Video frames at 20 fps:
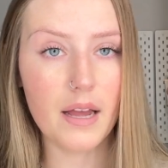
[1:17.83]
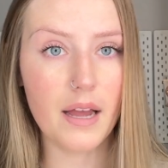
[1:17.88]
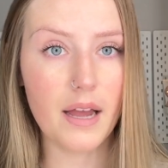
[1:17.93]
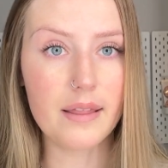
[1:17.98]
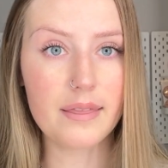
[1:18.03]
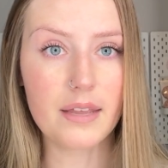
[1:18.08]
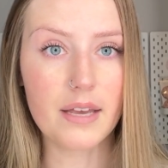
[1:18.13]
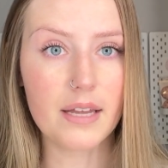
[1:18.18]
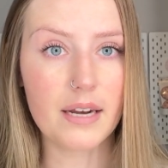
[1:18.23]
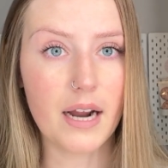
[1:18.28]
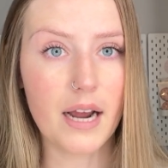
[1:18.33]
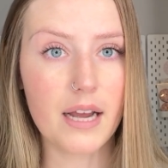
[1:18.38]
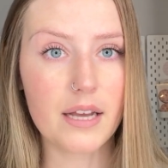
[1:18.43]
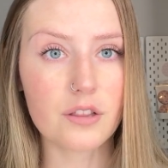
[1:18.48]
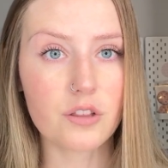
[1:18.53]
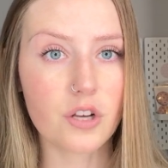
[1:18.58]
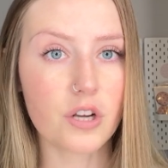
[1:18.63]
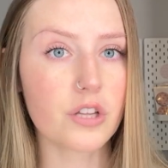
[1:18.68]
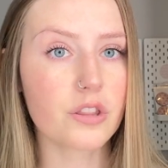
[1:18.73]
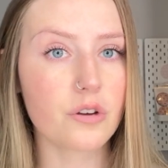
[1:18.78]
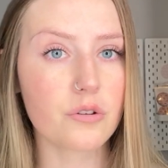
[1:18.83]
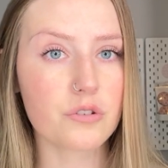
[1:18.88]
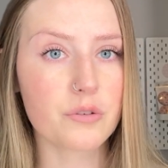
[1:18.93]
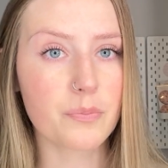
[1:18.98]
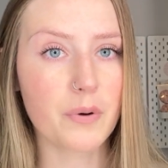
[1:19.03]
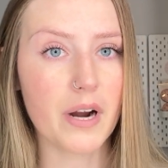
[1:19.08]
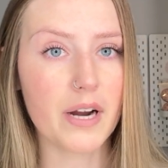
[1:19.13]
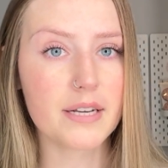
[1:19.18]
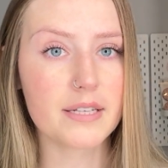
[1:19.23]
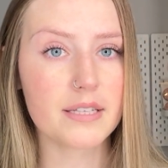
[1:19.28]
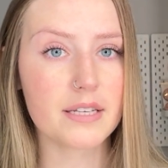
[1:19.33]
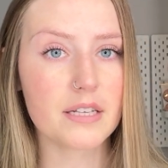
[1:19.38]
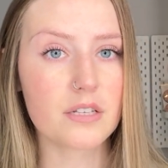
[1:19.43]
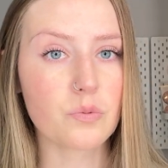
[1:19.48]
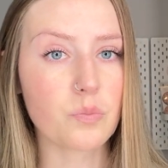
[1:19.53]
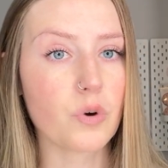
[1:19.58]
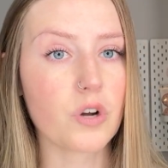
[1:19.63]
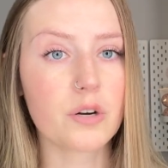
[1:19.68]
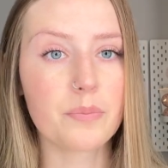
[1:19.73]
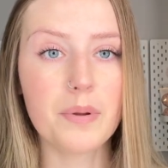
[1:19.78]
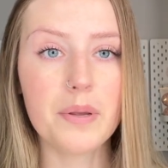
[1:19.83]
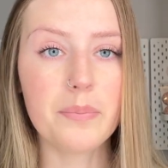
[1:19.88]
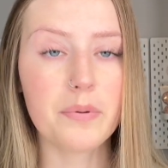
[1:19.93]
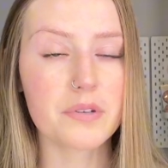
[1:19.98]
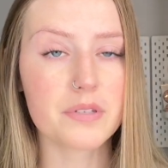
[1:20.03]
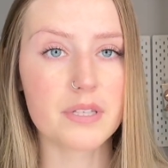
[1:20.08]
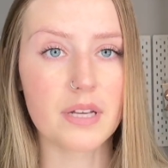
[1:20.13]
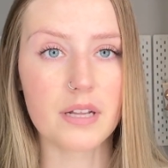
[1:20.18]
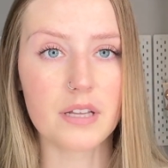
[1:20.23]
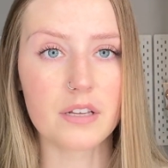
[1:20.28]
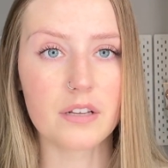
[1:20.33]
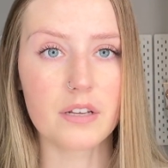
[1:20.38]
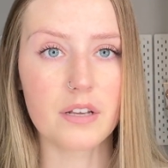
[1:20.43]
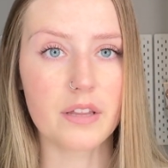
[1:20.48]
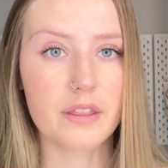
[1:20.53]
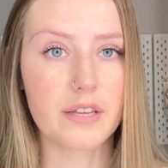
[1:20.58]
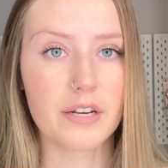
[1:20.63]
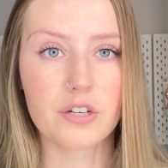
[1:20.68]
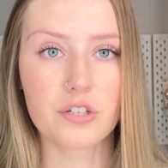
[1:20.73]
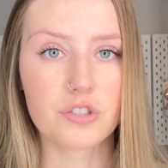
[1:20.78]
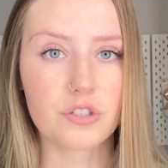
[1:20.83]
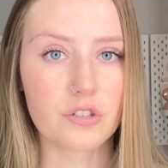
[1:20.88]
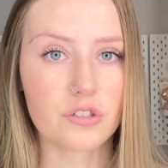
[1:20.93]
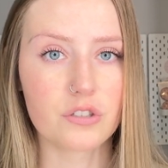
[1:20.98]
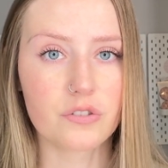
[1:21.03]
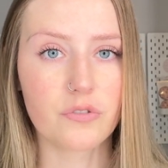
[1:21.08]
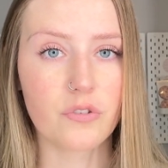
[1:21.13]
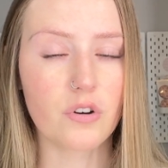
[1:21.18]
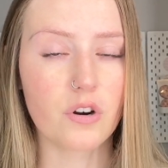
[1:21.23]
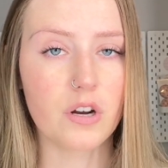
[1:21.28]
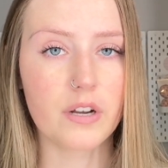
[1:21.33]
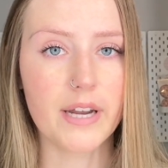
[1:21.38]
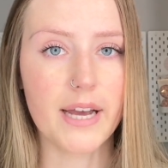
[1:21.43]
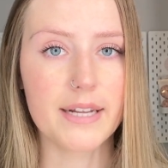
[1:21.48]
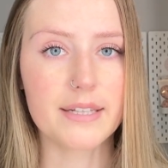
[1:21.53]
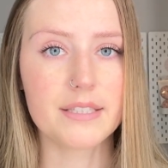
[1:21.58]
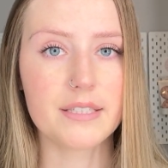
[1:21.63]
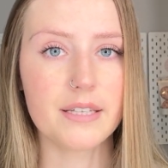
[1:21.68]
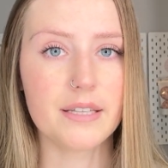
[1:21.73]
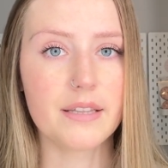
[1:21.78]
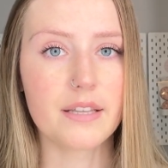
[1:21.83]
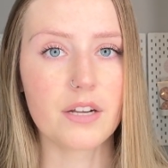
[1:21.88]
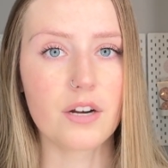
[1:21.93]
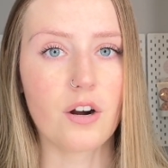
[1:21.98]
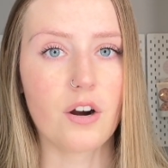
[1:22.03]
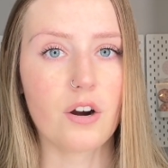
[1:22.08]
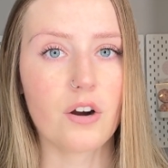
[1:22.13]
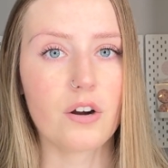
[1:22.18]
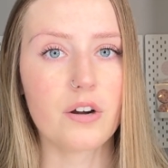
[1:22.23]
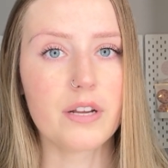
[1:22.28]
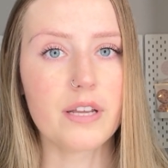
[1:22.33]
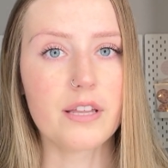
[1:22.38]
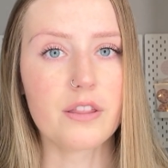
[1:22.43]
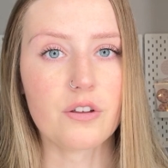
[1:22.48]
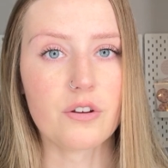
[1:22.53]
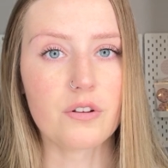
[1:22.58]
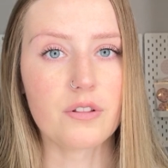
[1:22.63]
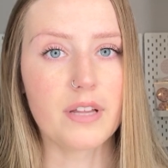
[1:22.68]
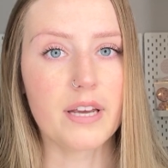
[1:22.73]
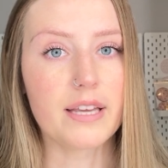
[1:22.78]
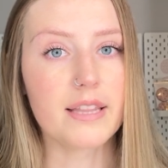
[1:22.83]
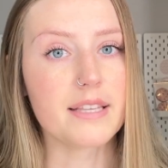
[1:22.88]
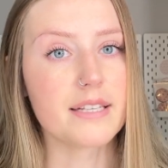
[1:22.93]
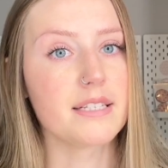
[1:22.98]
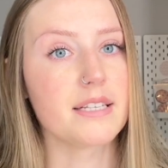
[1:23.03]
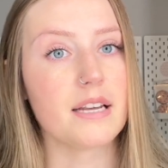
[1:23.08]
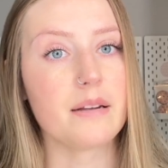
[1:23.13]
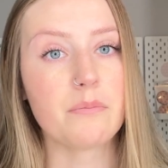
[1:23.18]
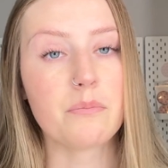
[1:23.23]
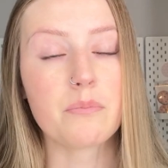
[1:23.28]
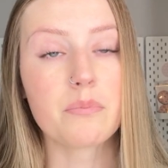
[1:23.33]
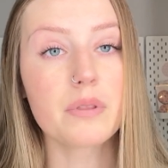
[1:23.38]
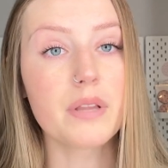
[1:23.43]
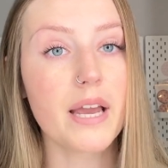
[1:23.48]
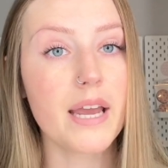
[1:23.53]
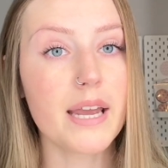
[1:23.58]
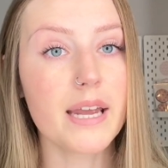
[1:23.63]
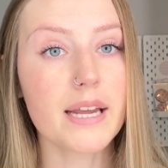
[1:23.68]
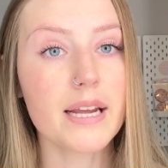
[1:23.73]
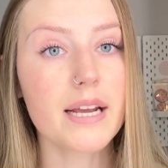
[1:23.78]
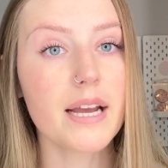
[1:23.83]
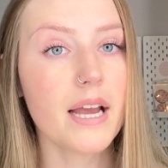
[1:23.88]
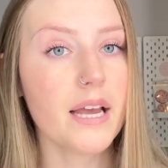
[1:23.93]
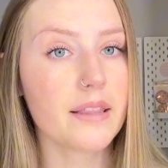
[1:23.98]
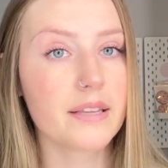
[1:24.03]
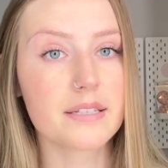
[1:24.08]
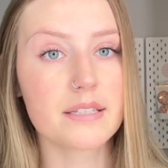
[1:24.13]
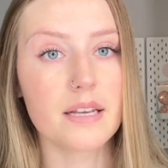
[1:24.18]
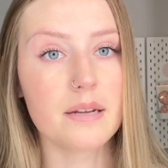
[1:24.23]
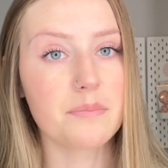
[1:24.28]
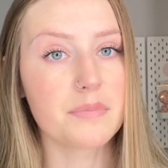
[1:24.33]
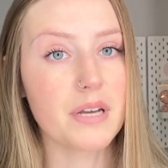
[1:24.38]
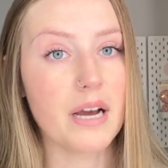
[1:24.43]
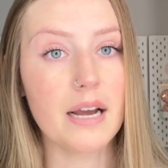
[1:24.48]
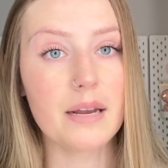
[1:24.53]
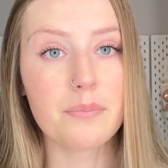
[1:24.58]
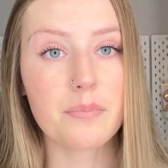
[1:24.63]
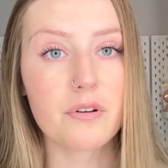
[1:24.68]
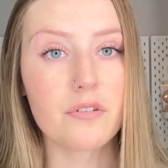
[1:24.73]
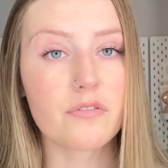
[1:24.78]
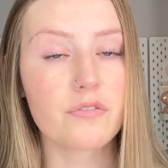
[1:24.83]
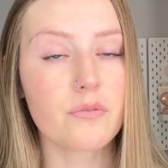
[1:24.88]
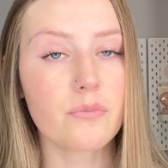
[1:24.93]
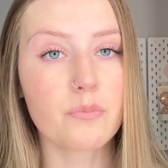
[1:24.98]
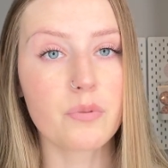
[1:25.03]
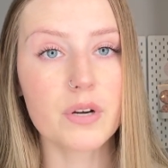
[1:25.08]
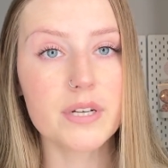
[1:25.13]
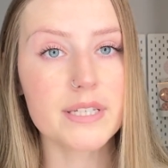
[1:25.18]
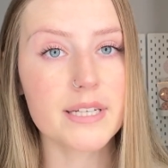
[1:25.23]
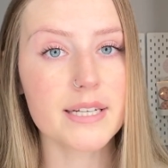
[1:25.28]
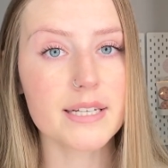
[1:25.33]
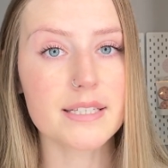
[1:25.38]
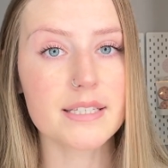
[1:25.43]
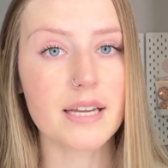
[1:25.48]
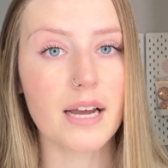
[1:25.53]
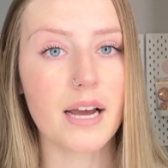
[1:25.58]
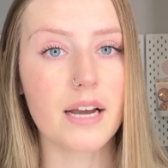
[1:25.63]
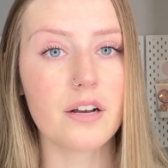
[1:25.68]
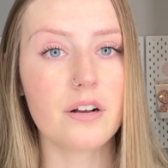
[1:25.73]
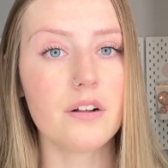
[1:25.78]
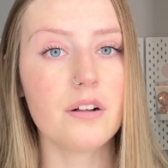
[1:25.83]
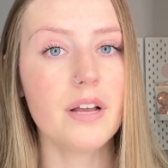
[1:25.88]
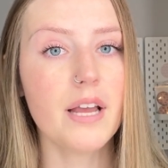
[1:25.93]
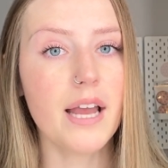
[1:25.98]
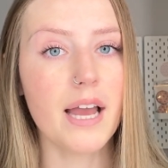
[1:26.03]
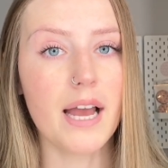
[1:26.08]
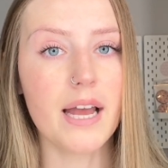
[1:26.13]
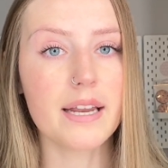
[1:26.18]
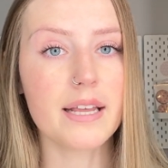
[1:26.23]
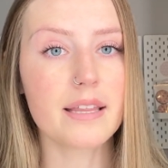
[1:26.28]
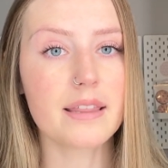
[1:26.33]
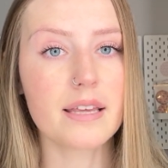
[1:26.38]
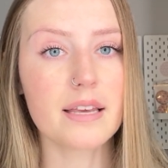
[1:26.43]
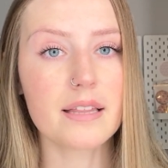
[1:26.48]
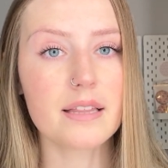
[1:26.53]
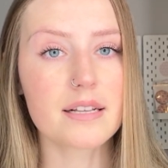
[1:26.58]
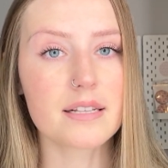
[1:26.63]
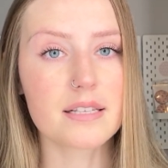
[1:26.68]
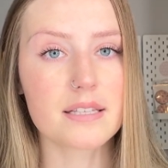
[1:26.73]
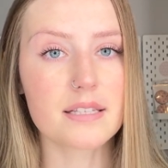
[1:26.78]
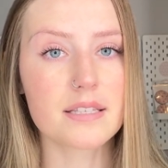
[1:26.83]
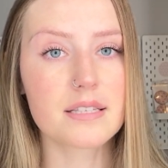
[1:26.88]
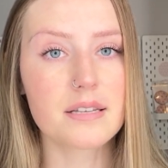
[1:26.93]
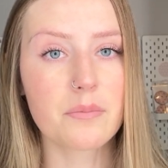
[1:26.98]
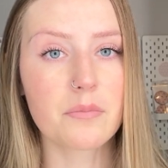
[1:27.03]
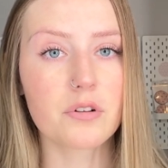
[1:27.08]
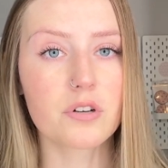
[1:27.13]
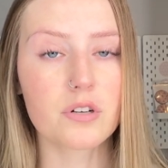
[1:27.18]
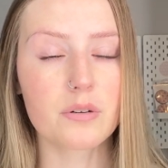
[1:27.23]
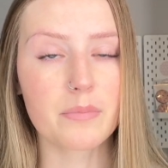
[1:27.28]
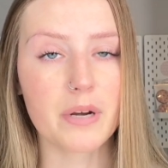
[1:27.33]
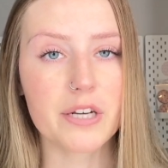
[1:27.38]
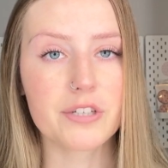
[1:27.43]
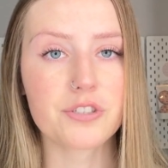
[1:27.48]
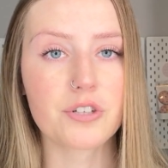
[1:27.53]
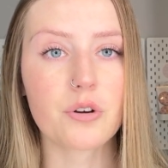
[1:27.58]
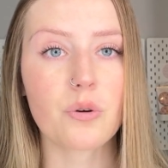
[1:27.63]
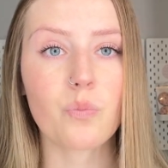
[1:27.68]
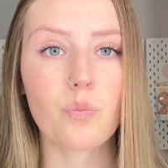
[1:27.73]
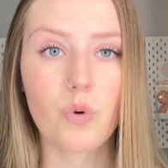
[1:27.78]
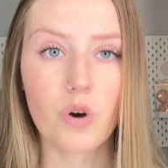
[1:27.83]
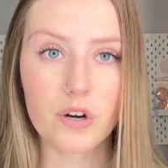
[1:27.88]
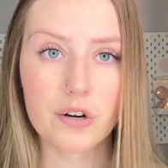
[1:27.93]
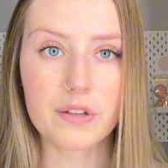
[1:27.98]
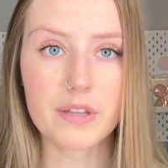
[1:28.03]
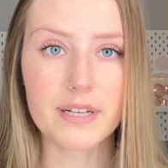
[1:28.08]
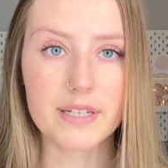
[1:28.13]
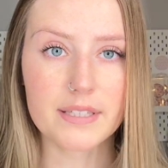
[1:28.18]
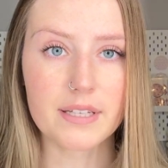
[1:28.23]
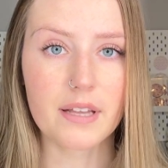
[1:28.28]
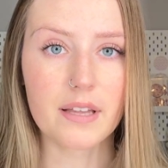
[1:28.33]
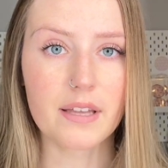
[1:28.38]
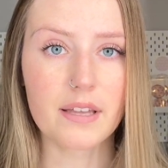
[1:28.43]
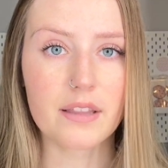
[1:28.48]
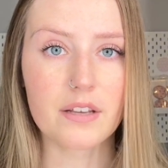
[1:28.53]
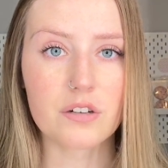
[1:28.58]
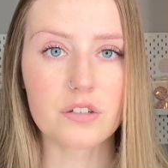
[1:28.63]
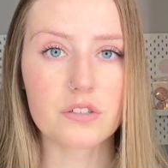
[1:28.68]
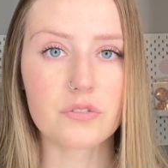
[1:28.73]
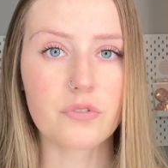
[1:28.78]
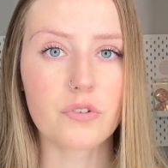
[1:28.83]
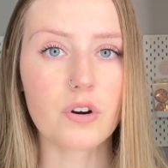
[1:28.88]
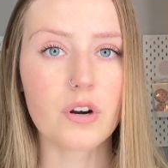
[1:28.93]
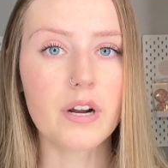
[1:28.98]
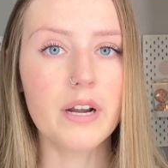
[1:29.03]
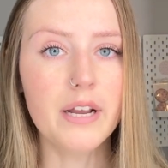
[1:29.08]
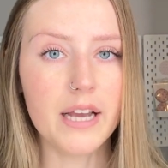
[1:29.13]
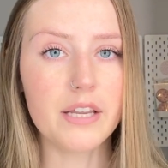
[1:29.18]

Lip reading: And then I look at those prices. What are people selling their shirts for on Etsy that are either like the same blank, the same type of printing style, anything that's similar to my shirt, what are they selling theirs for?